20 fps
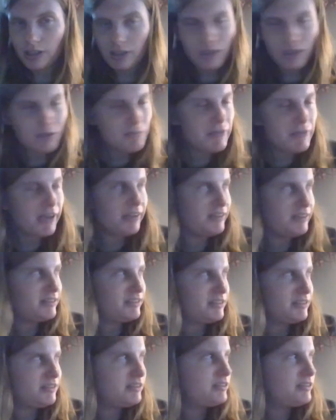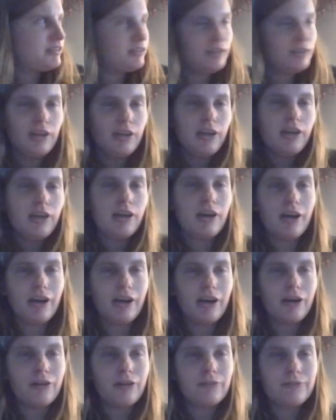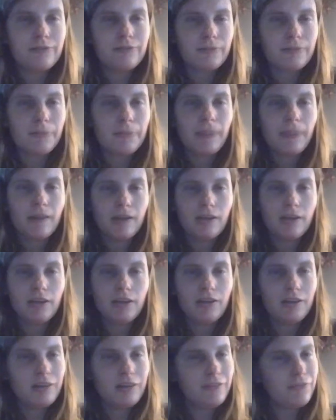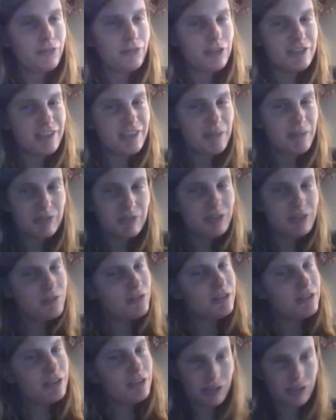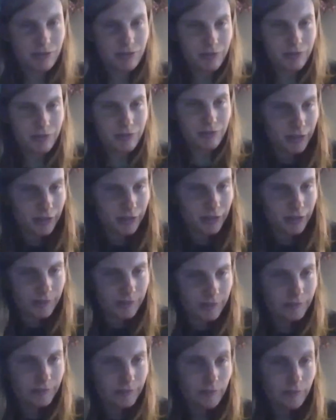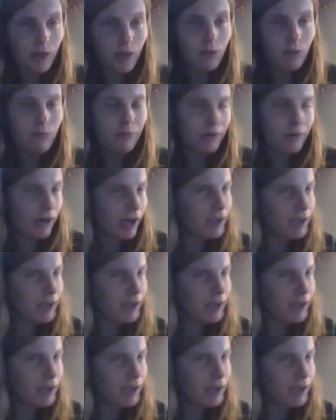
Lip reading: in the midst of the first episode of Tissue Talks, where